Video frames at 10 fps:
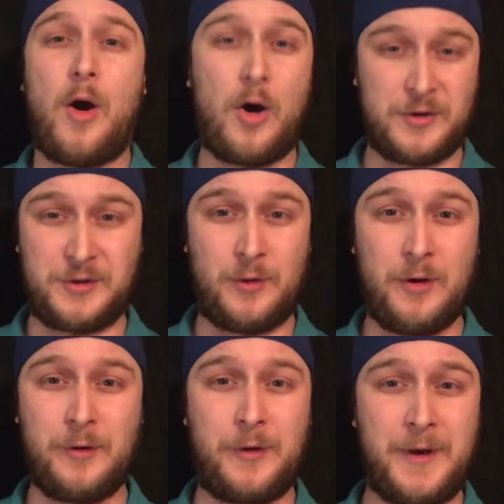
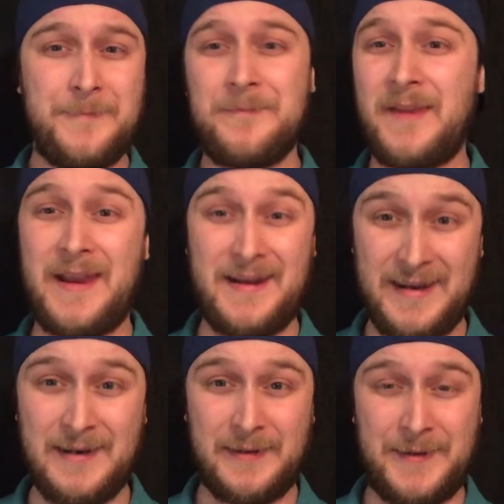Austria-Hungary, and
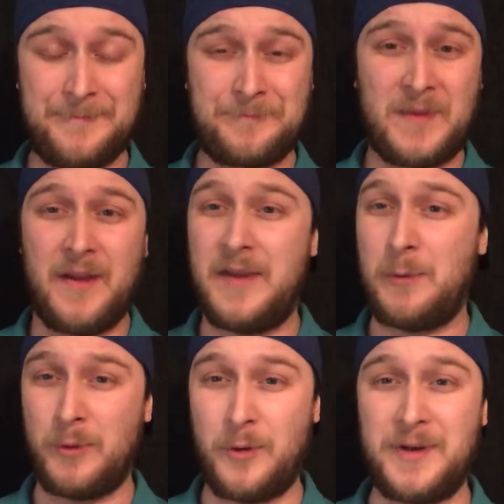Italy. They
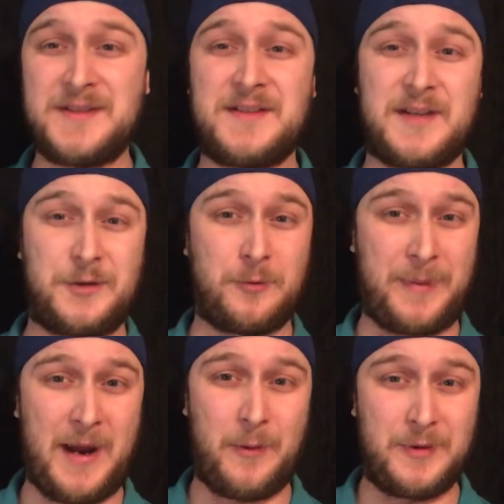were known as the Central
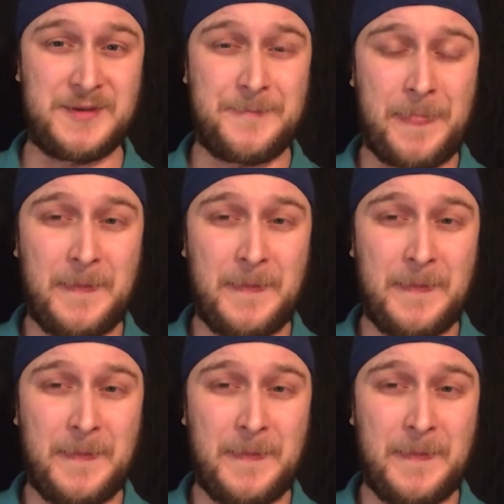Powers.